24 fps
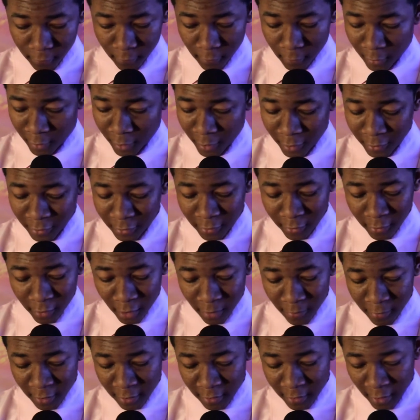God should not
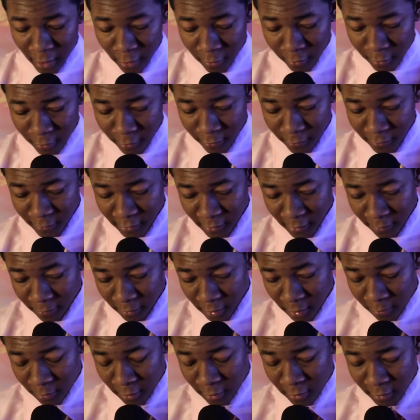be doubted simply
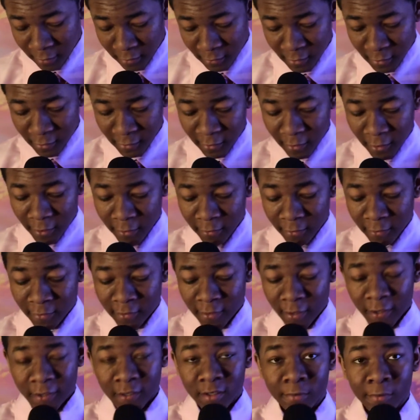because he is
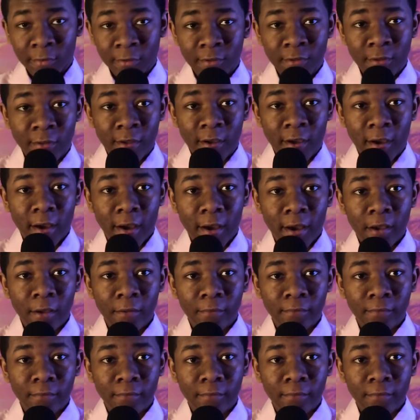undetectable to the eye.